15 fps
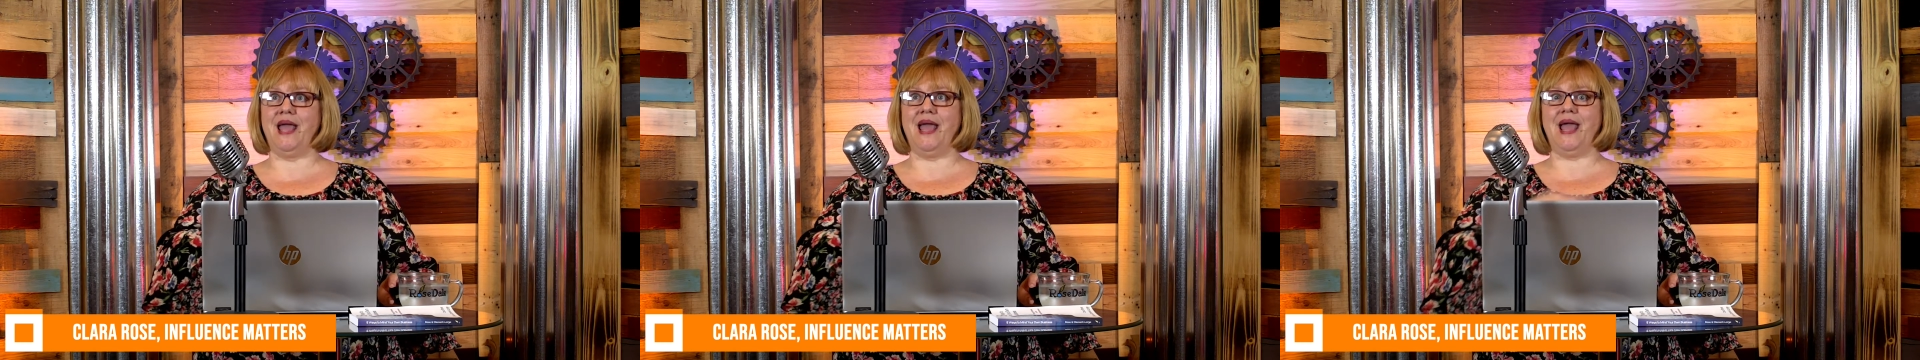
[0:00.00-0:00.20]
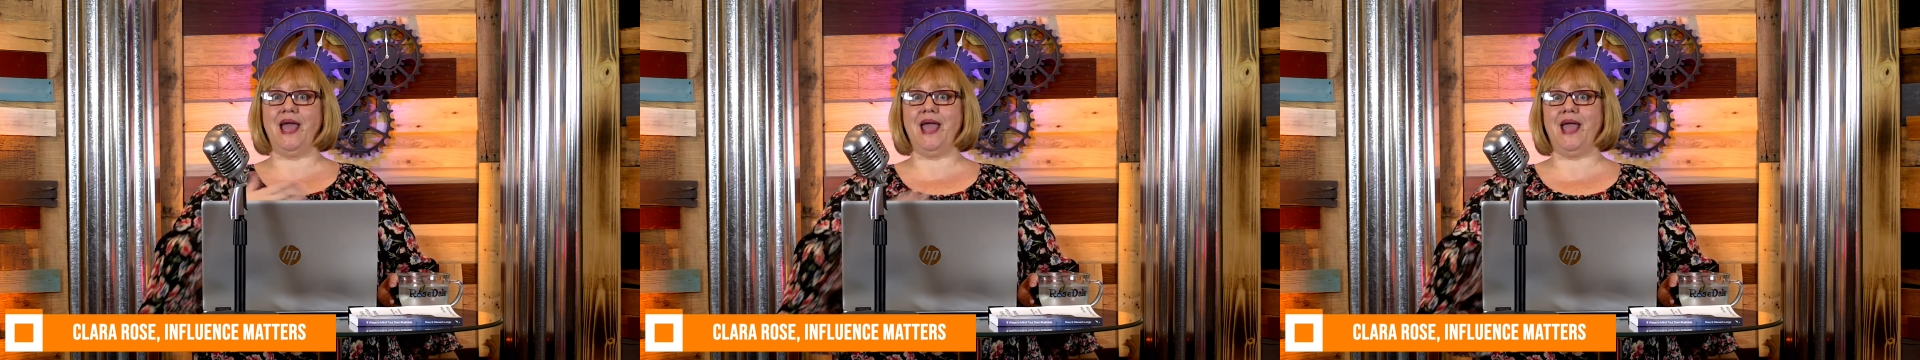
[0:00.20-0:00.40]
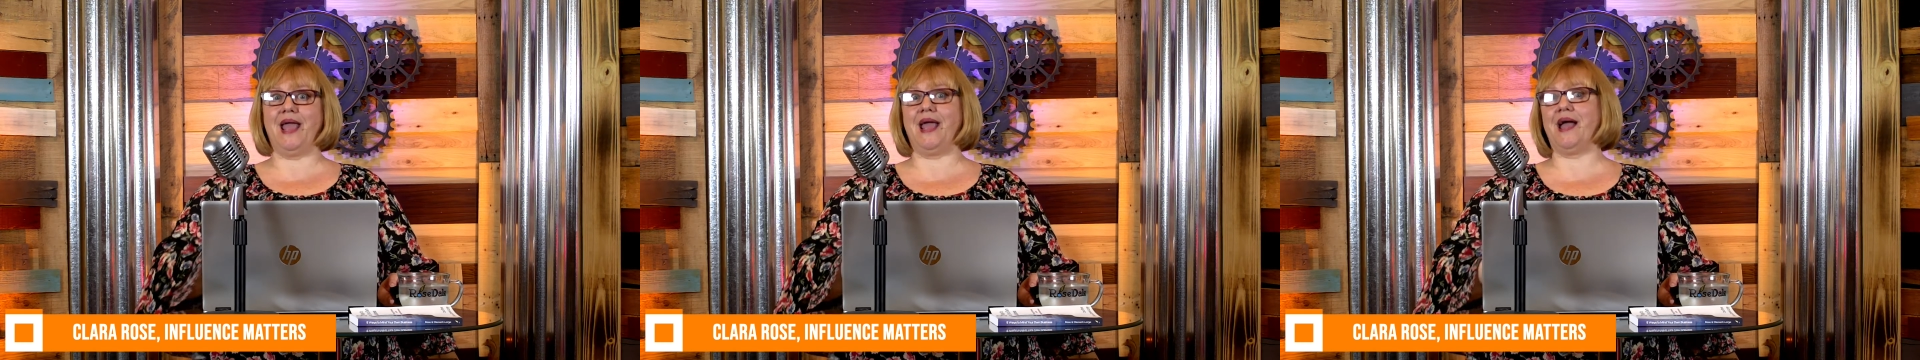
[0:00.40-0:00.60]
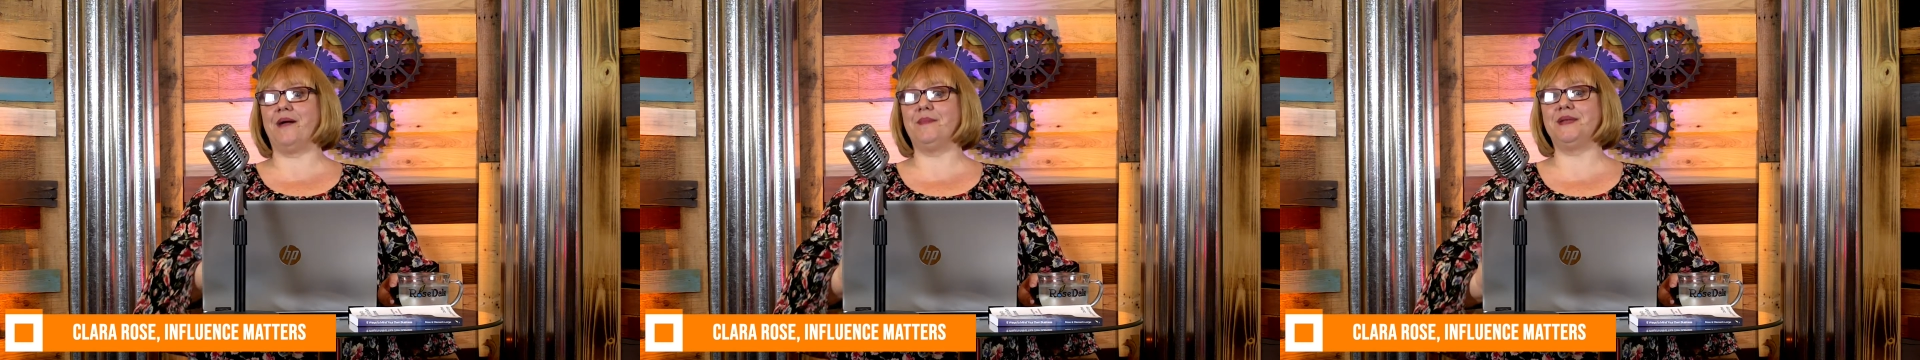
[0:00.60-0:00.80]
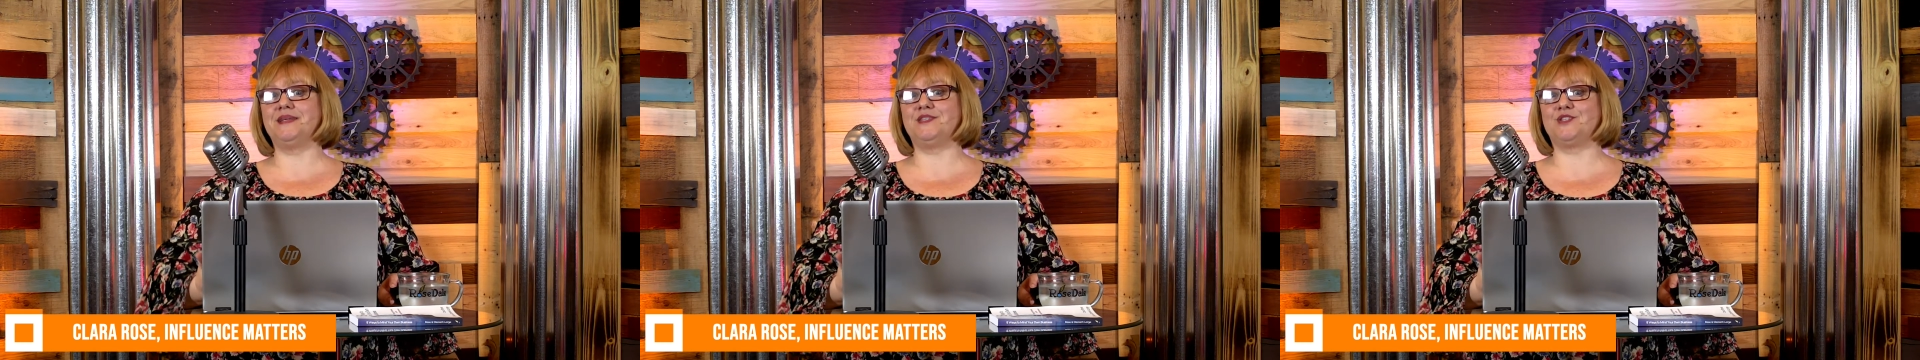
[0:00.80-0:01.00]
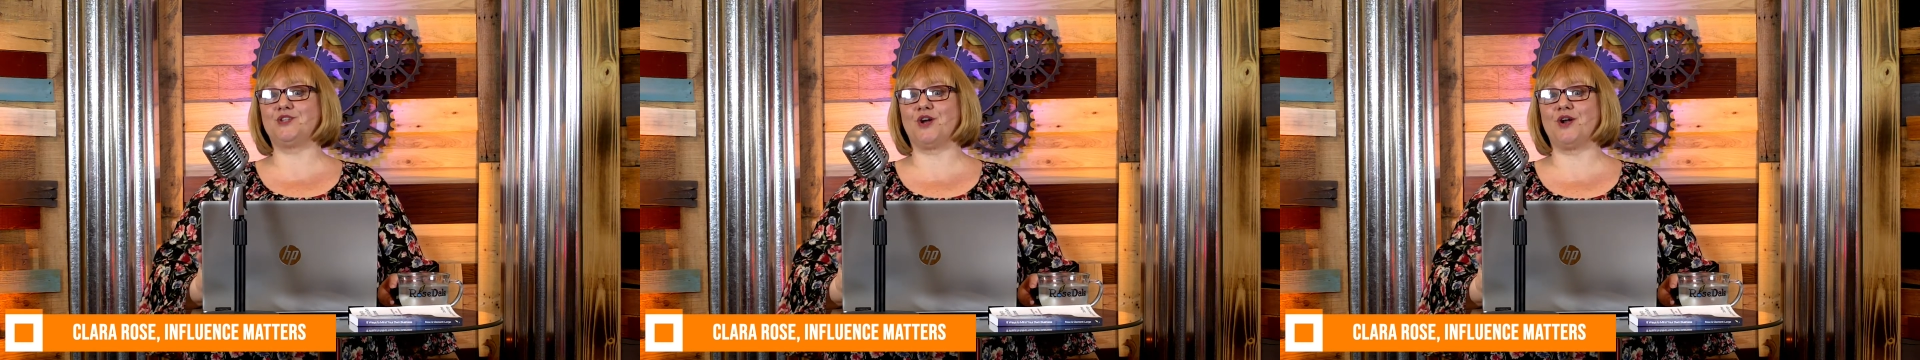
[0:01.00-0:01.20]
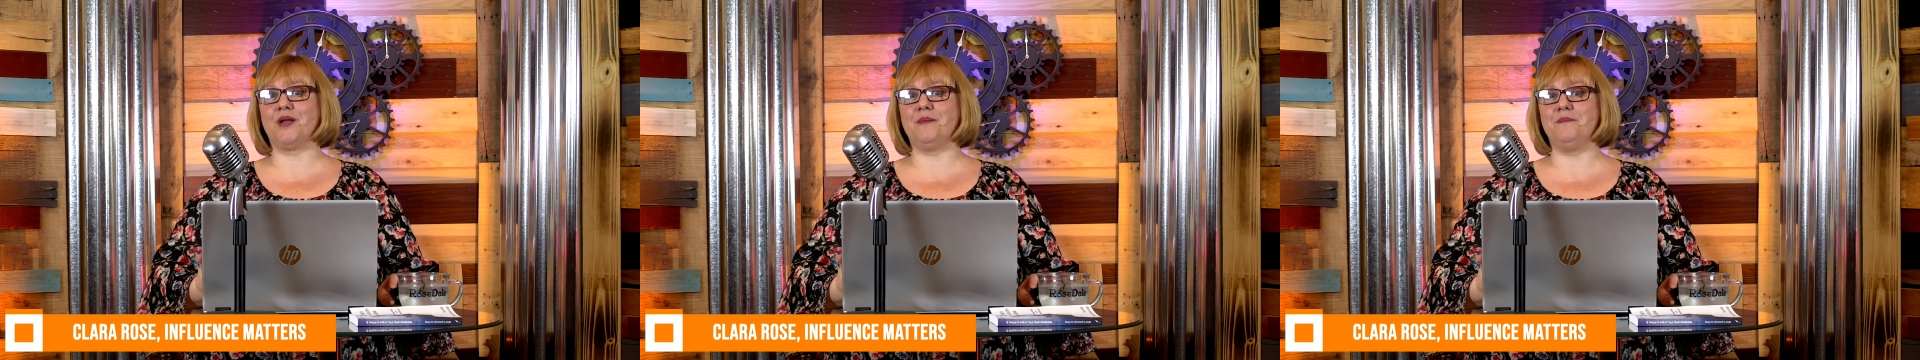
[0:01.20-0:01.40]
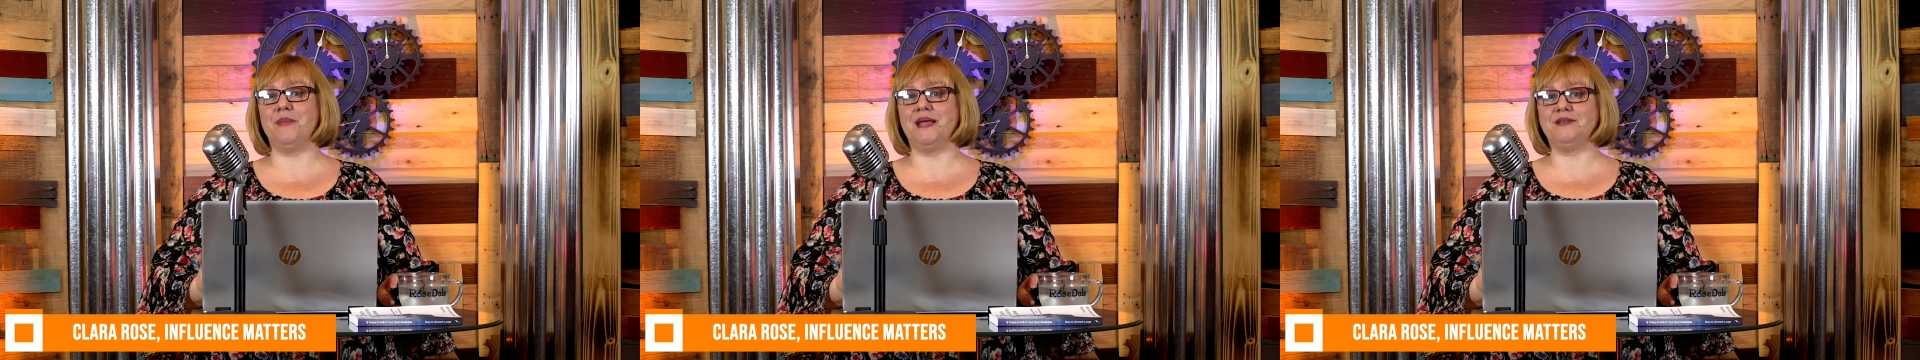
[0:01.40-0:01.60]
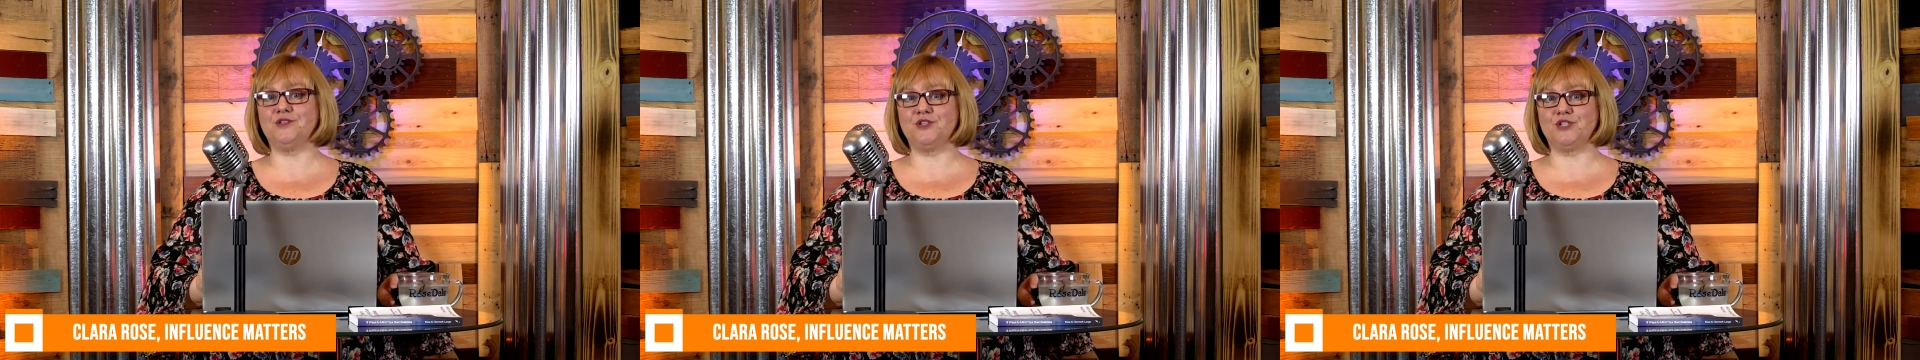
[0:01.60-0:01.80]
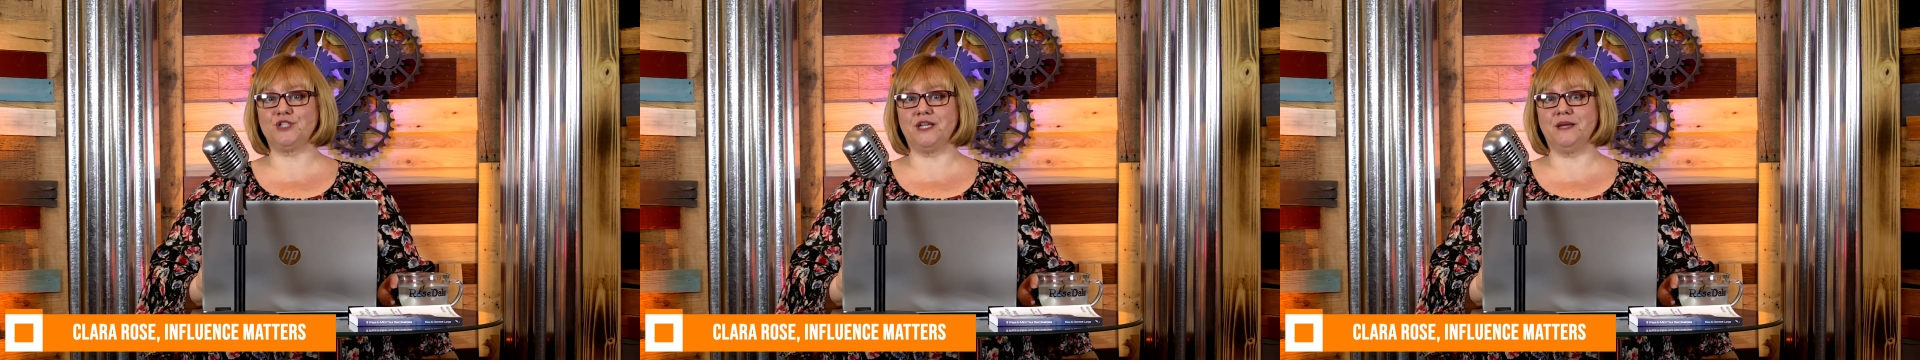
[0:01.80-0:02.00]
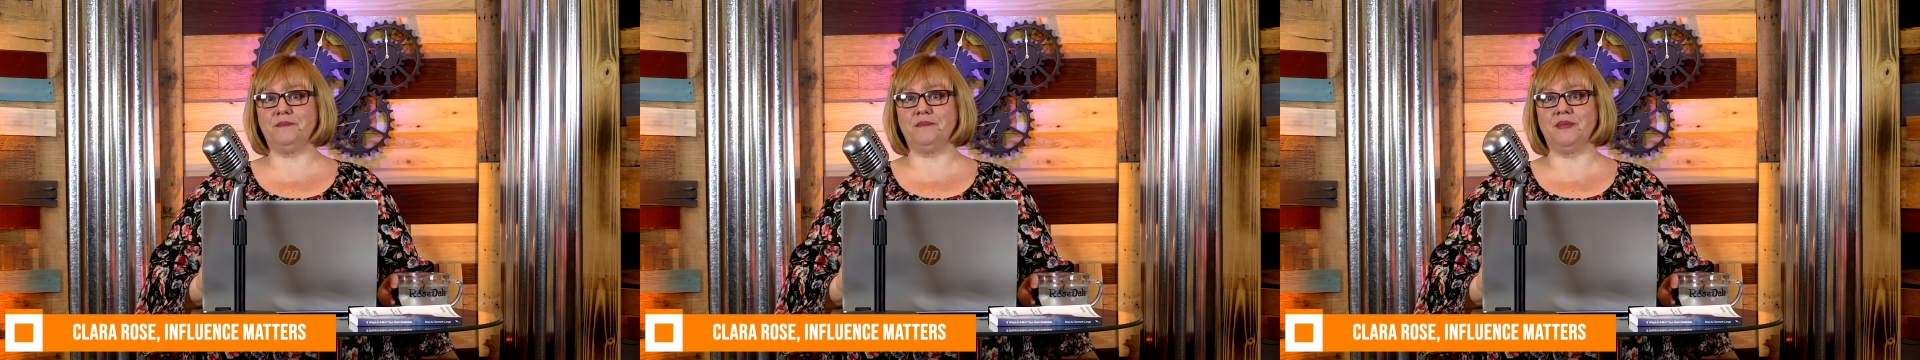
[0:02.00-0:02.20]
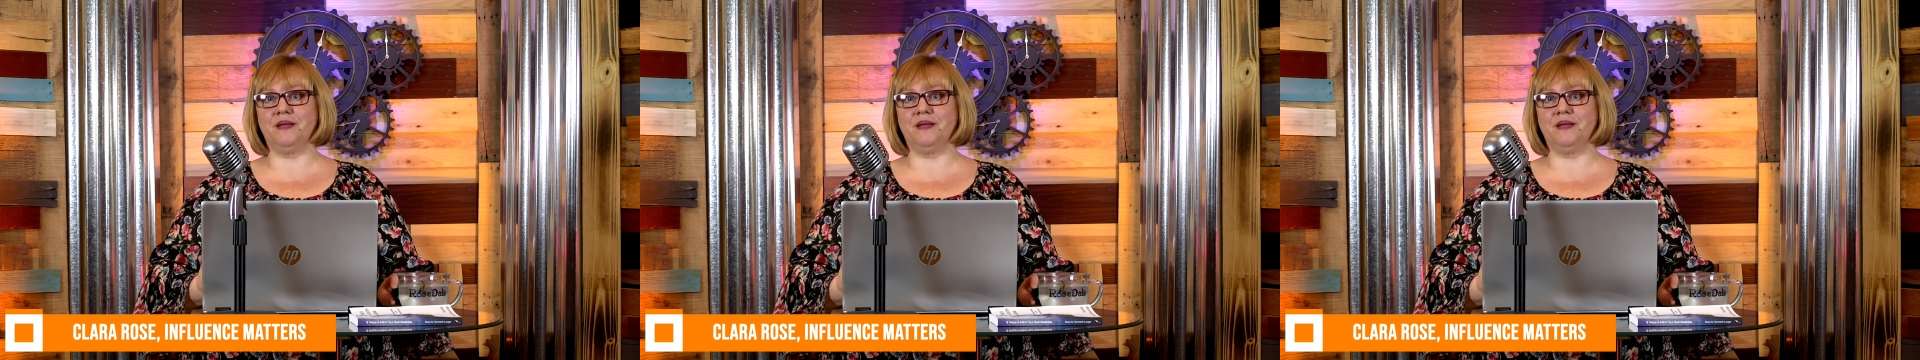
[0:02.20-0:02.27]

hey, I'm going to start a mentorship